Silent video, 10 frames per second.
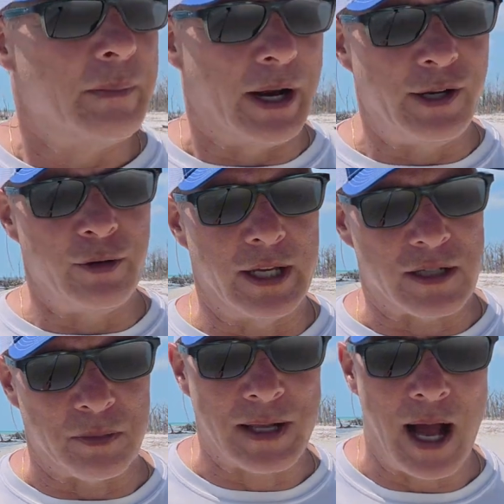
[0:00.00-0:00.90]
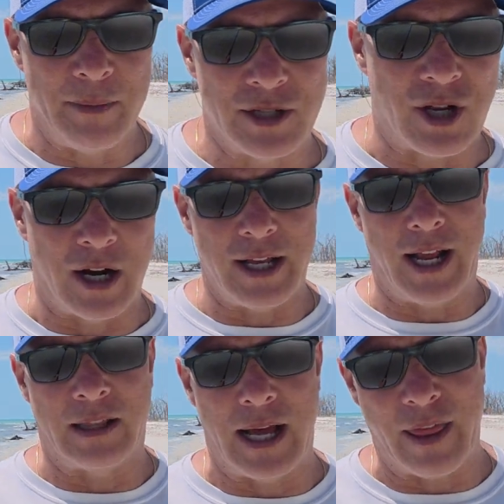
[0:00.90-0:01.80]
But I do get some comments on
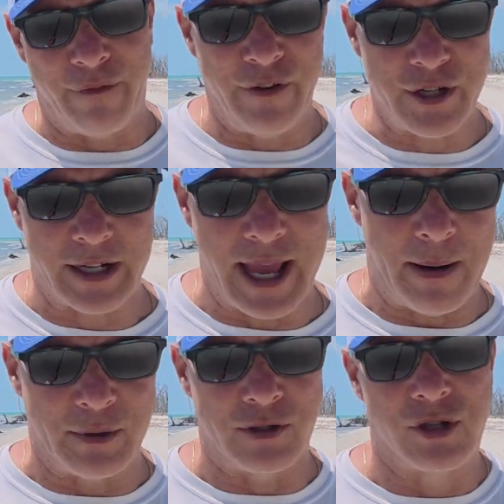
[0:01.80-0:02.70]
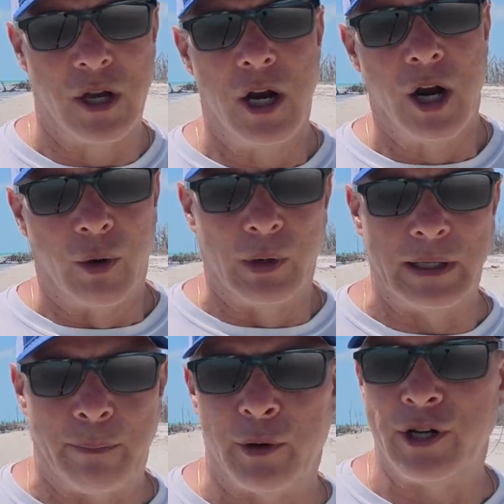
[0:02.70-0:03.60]
it. And a lot of the fishing captains
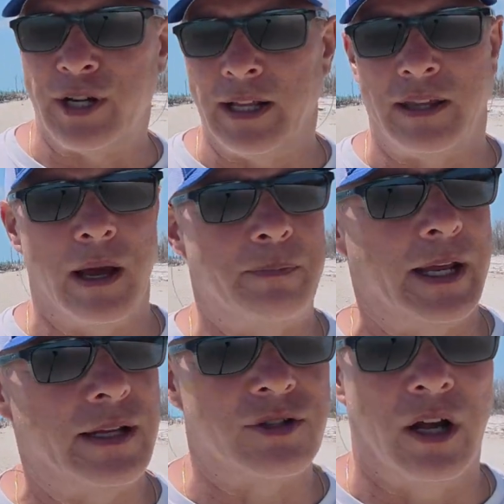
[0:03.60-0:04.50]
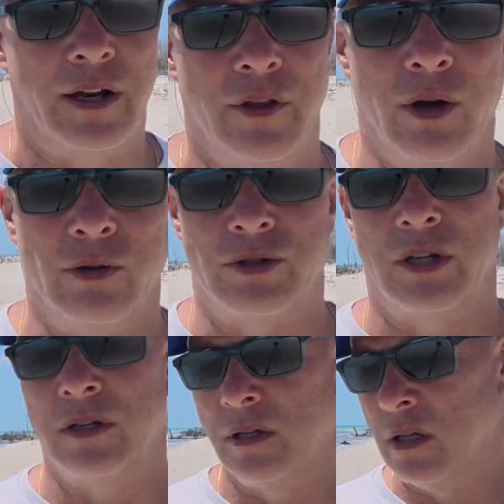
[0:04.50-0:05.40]
really appreciate the updates on
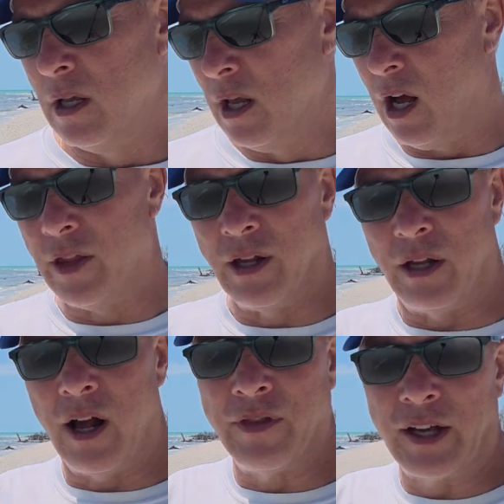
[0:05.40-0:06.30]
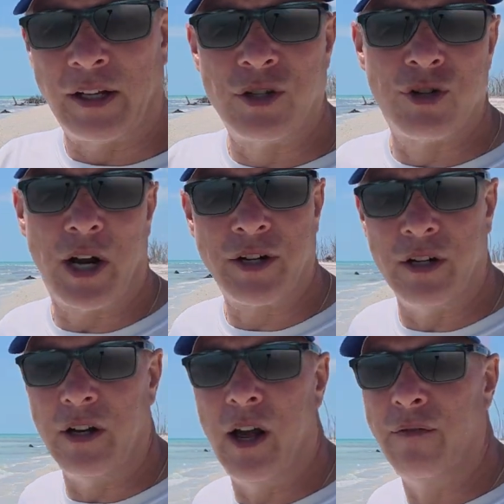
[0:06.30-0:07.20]
those, on the
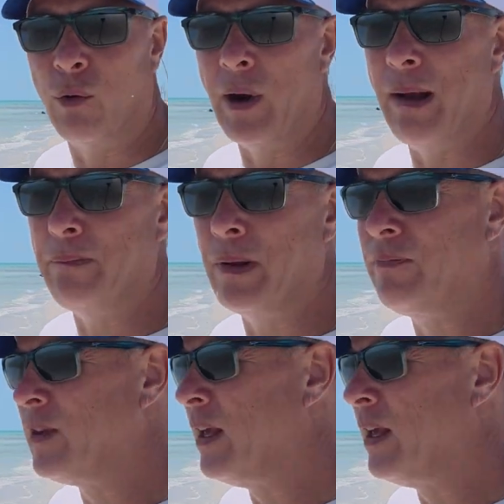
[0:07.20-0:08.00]
construction of the ramp.